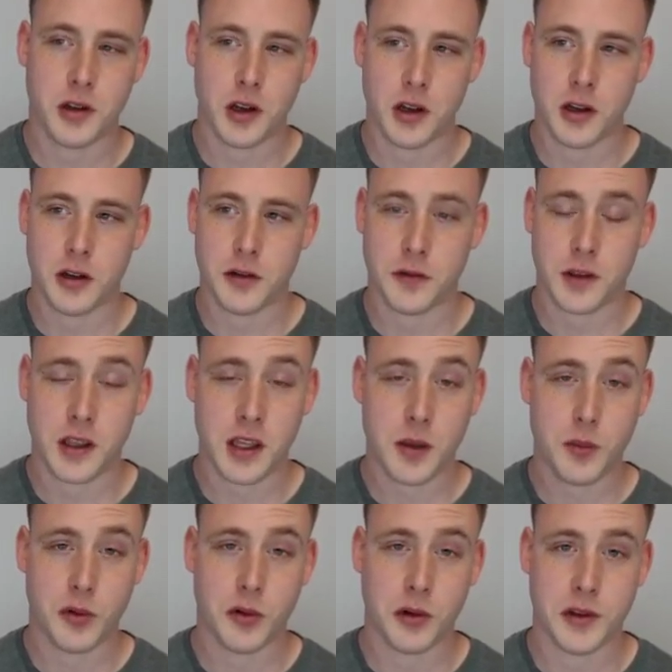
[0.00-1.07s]
of key
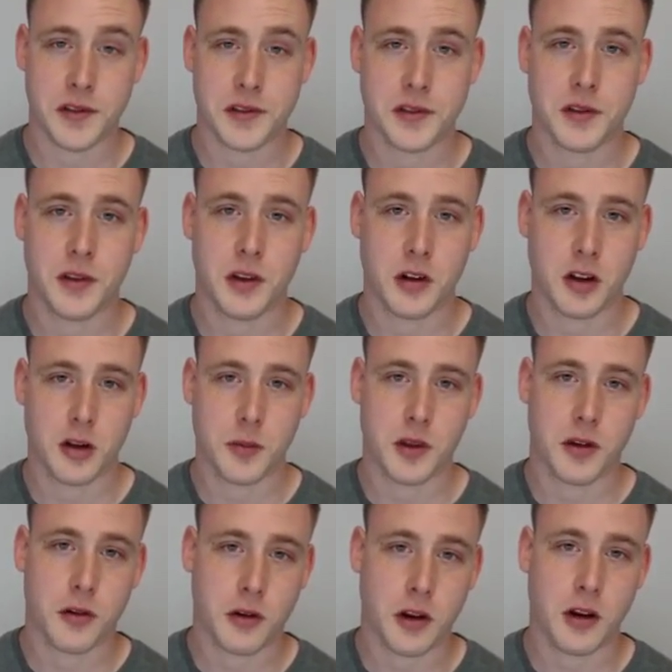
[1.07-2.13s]
points that are going to be
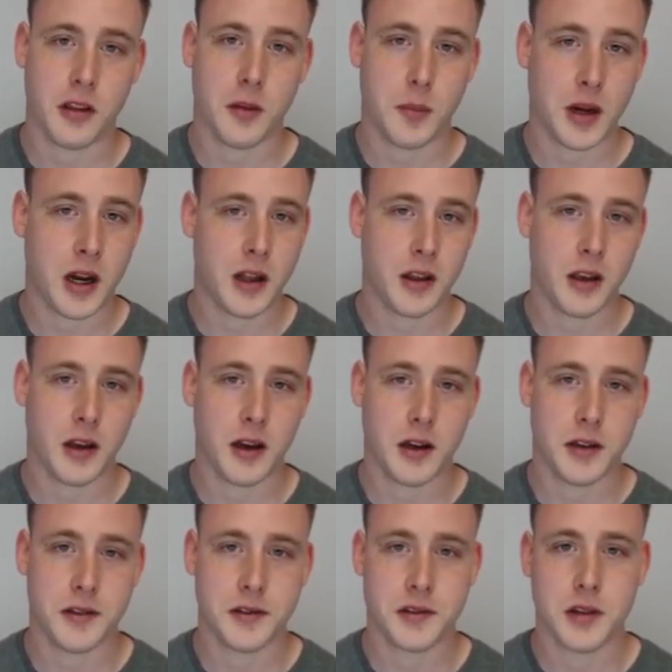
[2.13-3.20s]
creating the
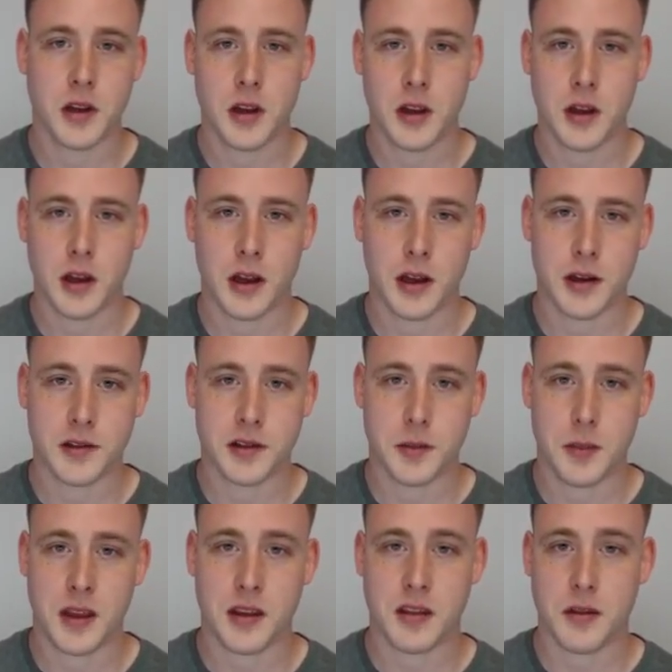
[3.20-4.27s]
polygons uh, to
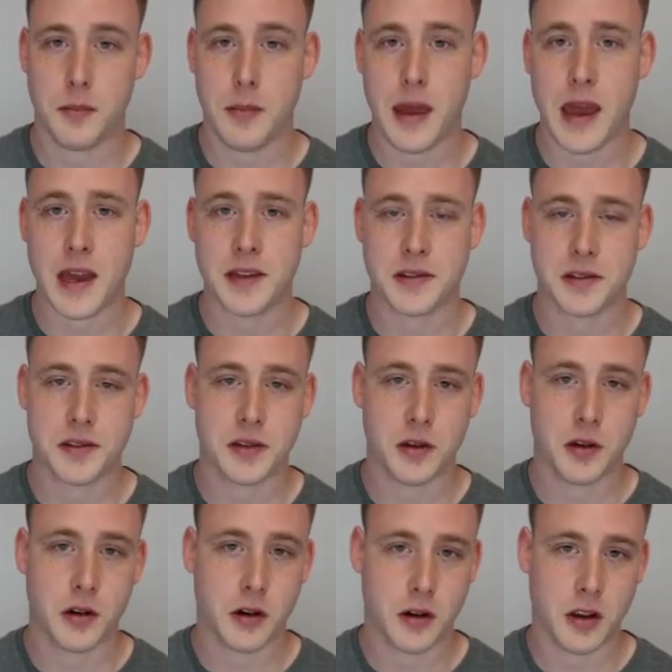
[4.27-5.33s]
make the masks
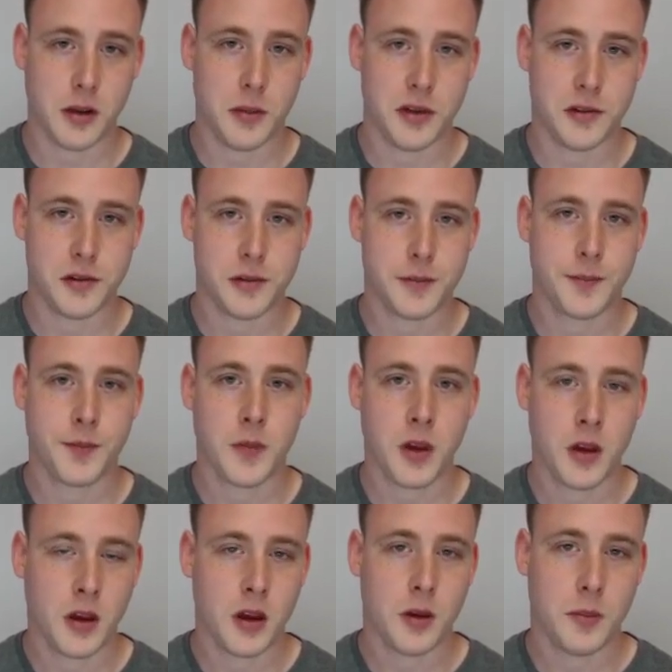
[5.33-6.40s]
on our image.
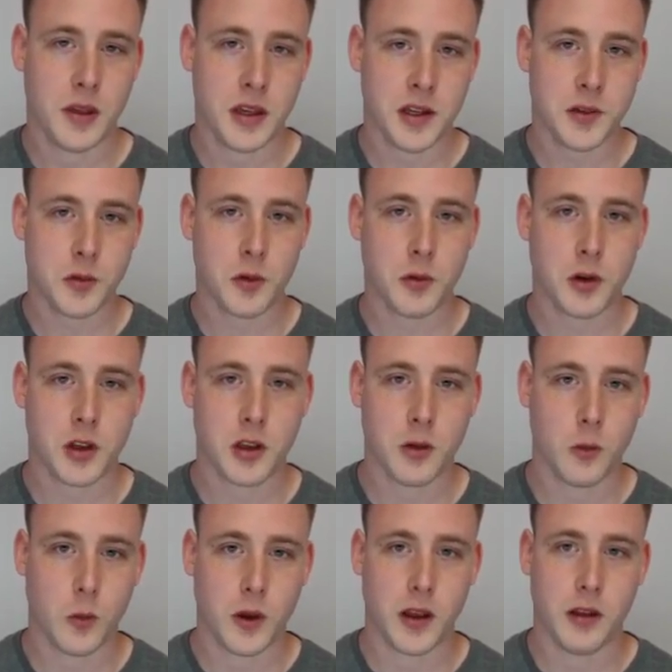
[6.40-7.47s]
Because we're
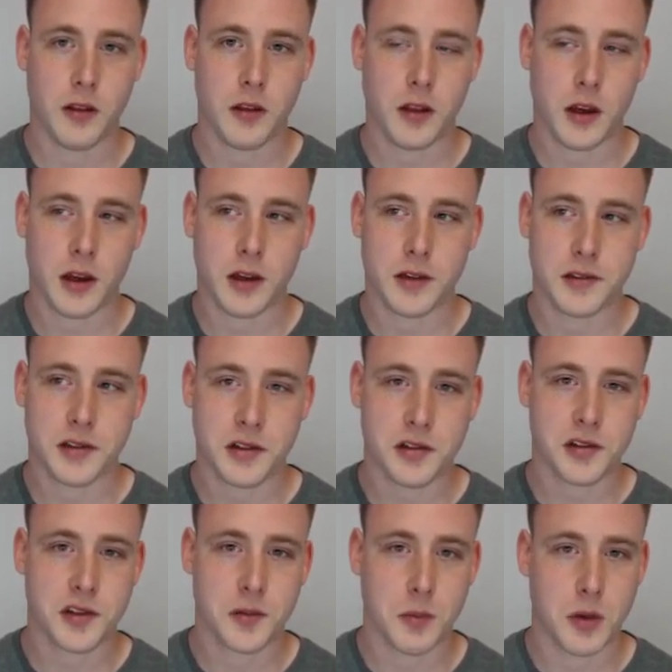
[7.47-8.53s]
working with uh, such a
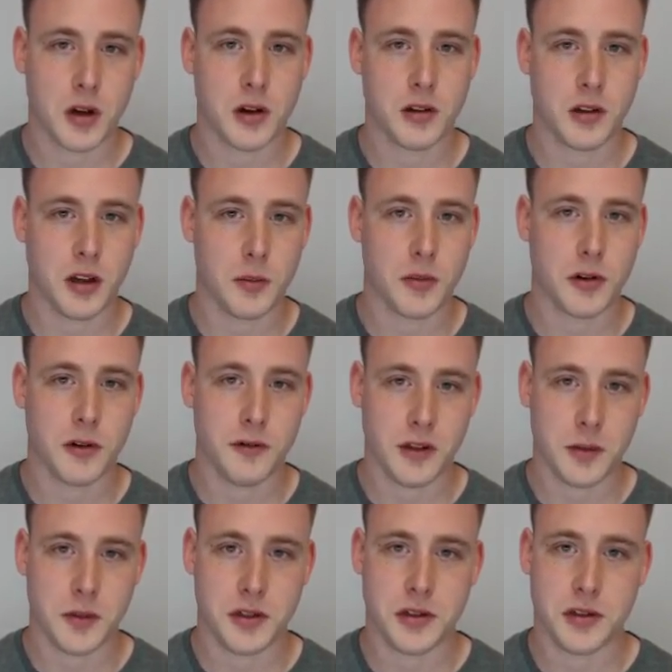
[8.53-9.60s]
small number of
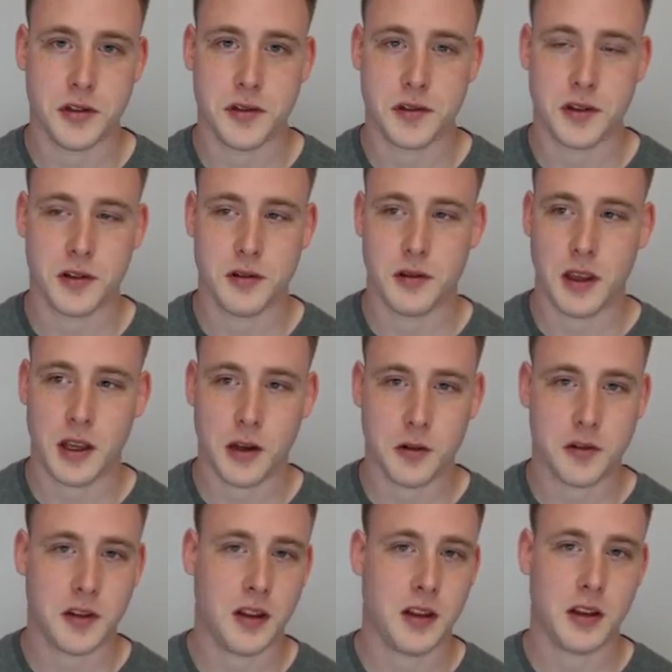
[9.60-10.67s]
images and
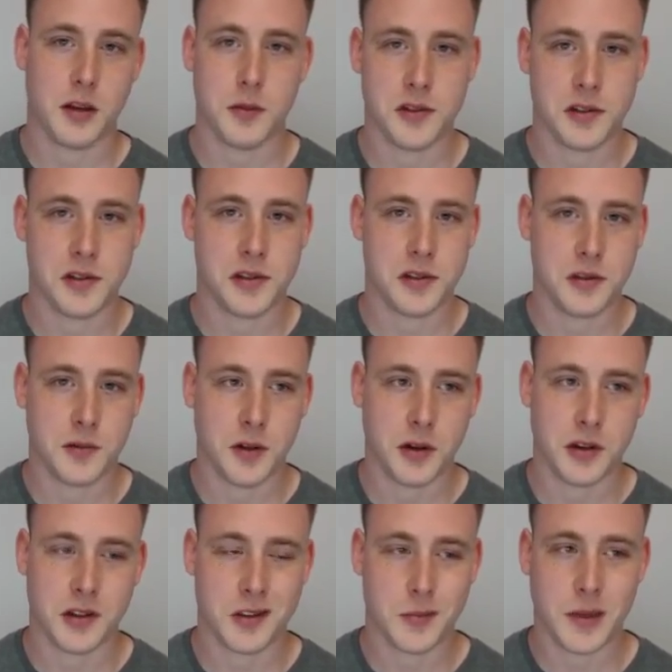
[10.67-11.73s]
annotating images is very
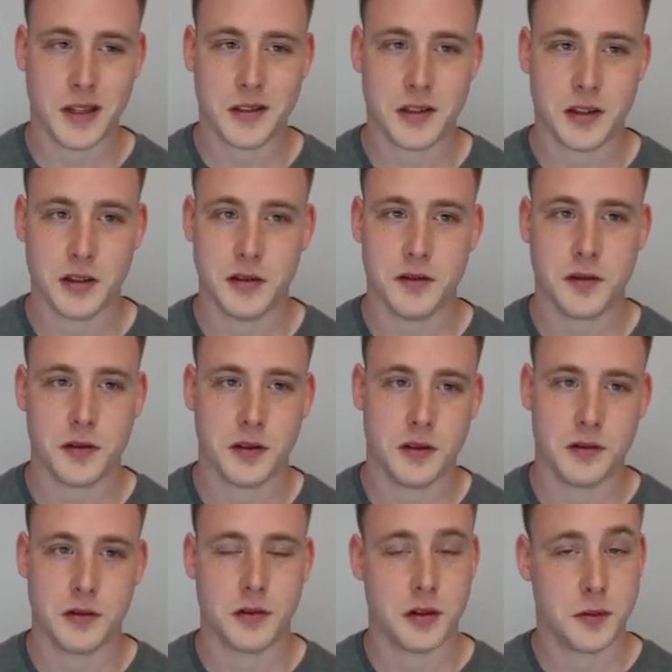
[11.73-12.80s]
expensive
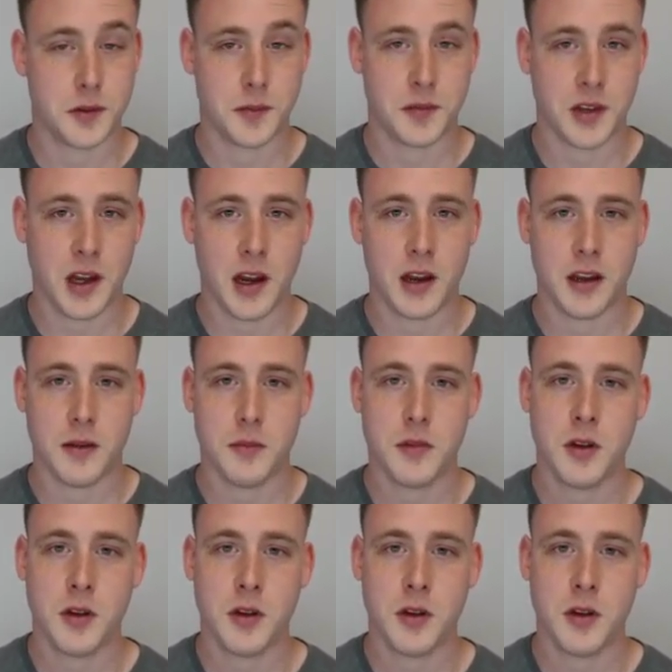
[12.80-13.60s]
in terms of time,